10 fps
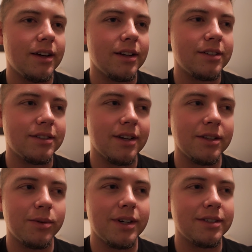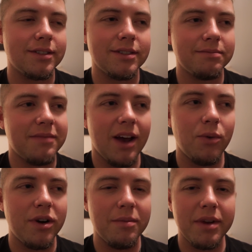Just otherwise, I
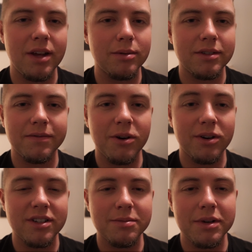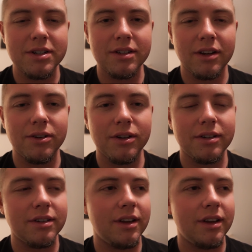wouldn't have been able to focus as much as I could.